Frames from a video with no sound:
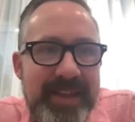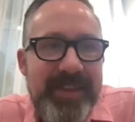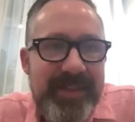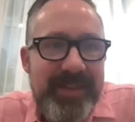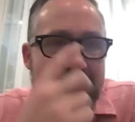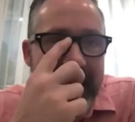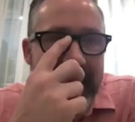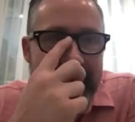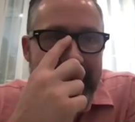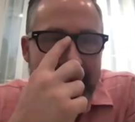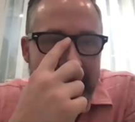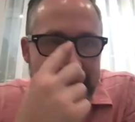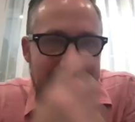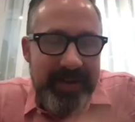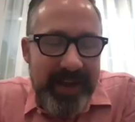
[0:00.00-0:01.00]
Thank
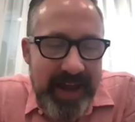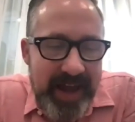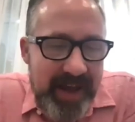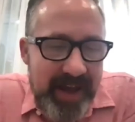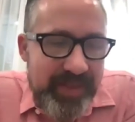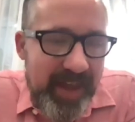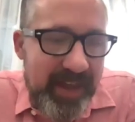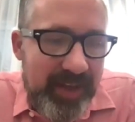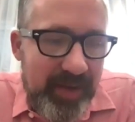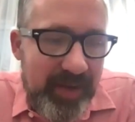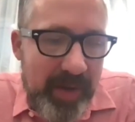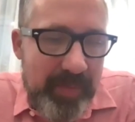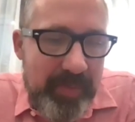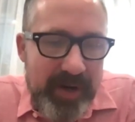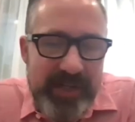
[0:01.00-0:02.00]
you. Yeah, thank you,
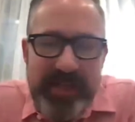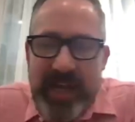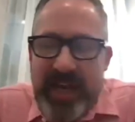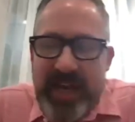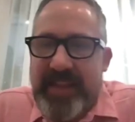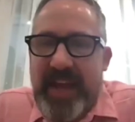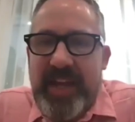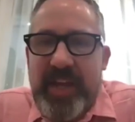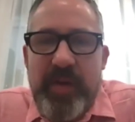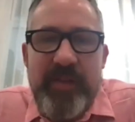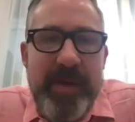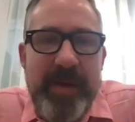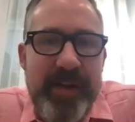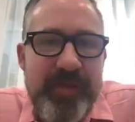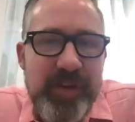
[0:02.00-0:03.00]
and I appreciate it. Thank you,
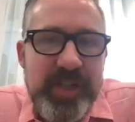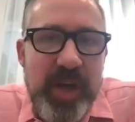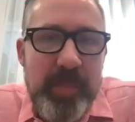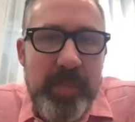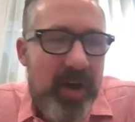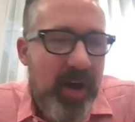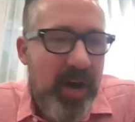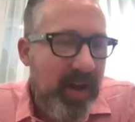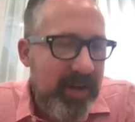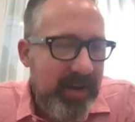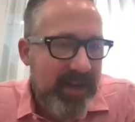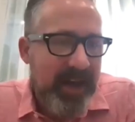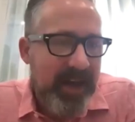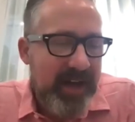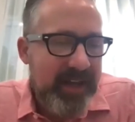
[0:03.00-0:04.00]
everybody, for jumping
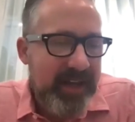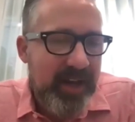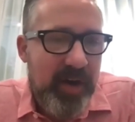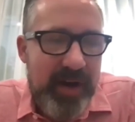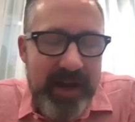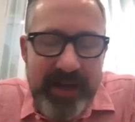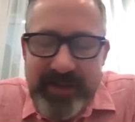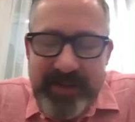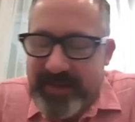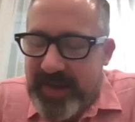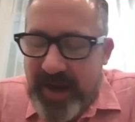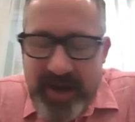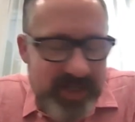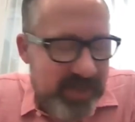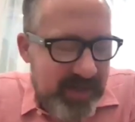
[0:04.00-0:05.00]
on. Uh, you know,
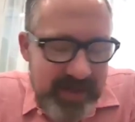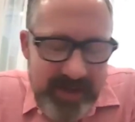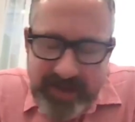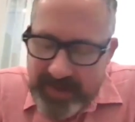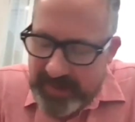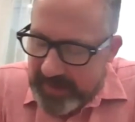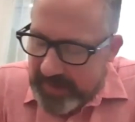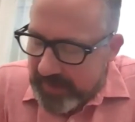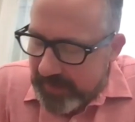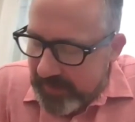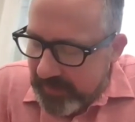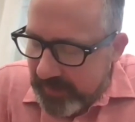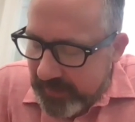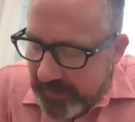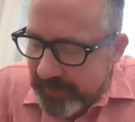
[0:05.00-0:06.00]
gosh,
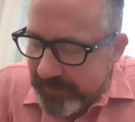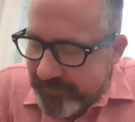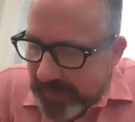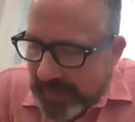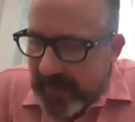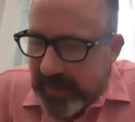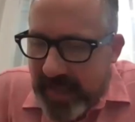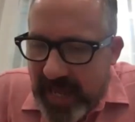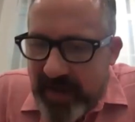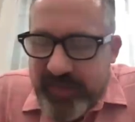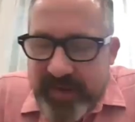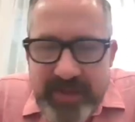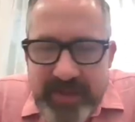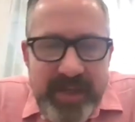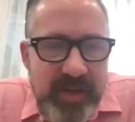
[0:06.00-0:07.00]
life
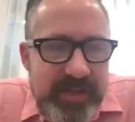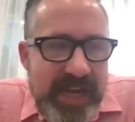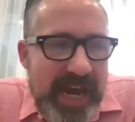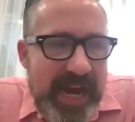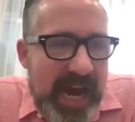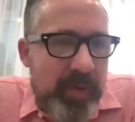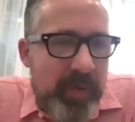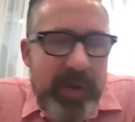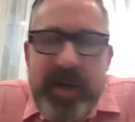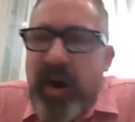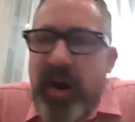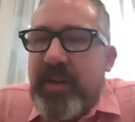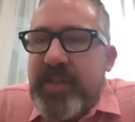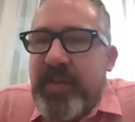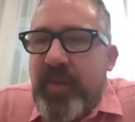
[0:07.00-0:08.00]
continues to happen
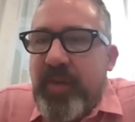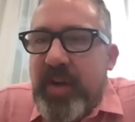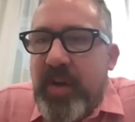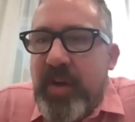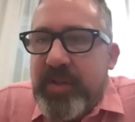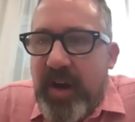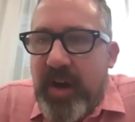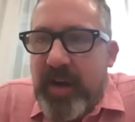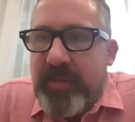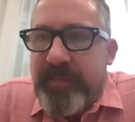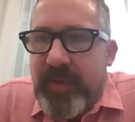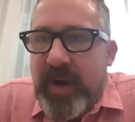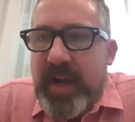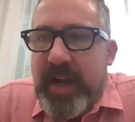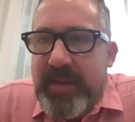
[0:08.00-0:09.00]
regardless of what goes on.
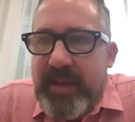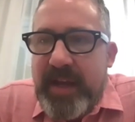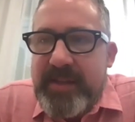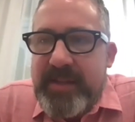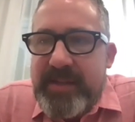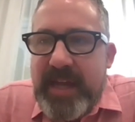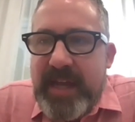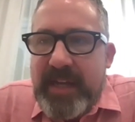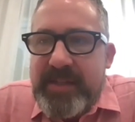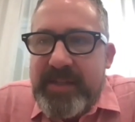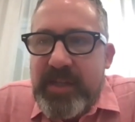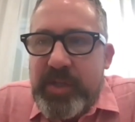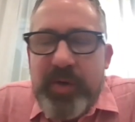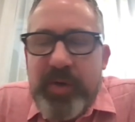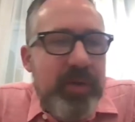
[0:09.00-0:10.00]
Right? That's that's
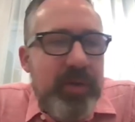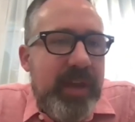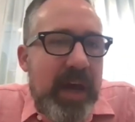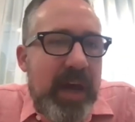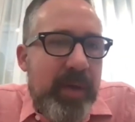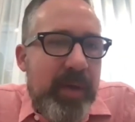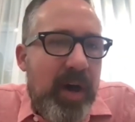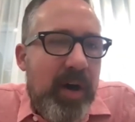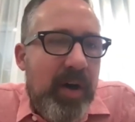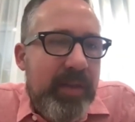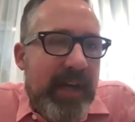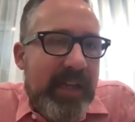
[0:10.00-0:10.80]
the truth yes. that we all that